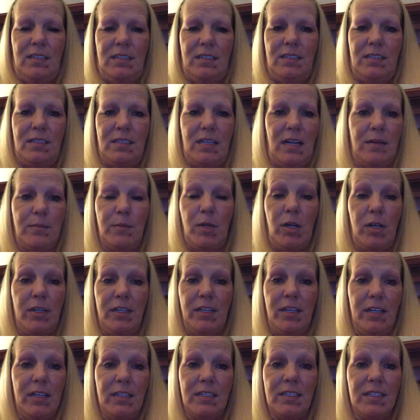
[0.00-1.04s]
I'm not
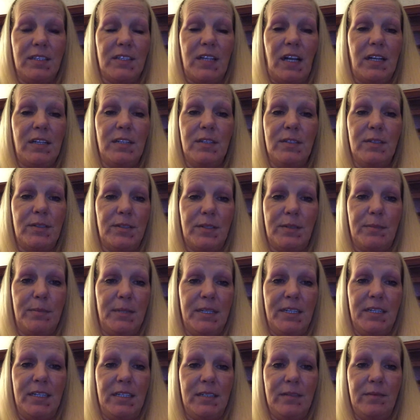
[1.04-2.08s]
young as I used to
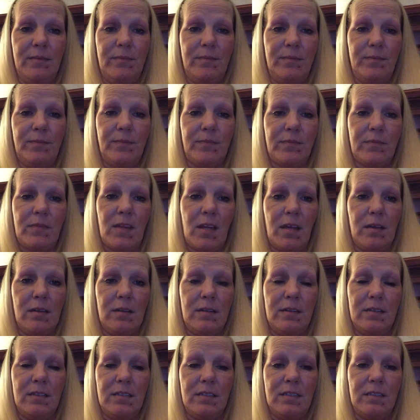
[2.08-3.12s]
be.
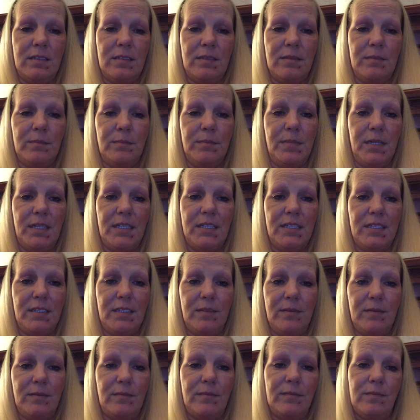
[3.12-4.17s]
But
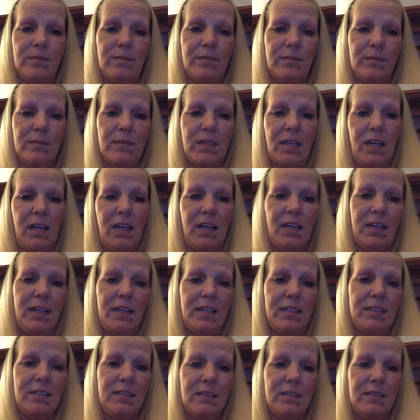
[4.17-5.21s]
Hey,
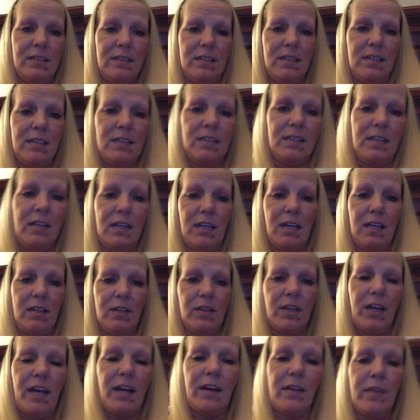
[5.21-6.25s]
I
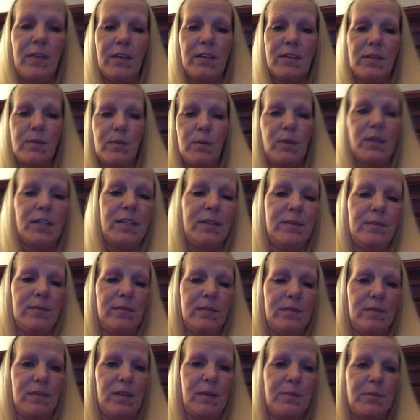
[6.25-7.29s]
look at it this way.
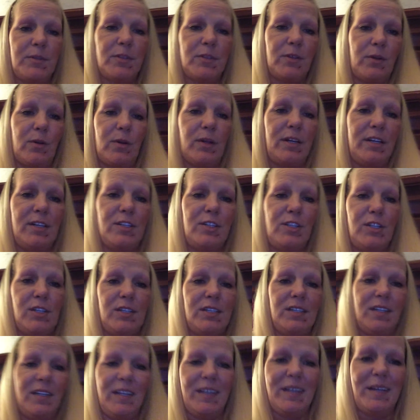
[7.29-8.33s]
I'm sorry,
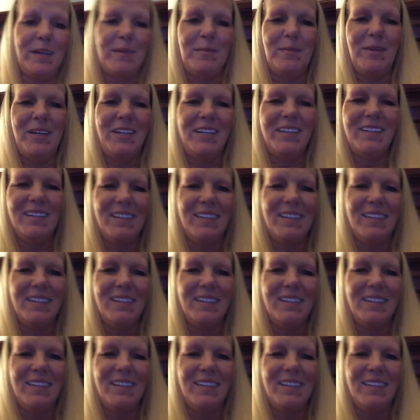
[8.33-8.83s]
she's looking at me.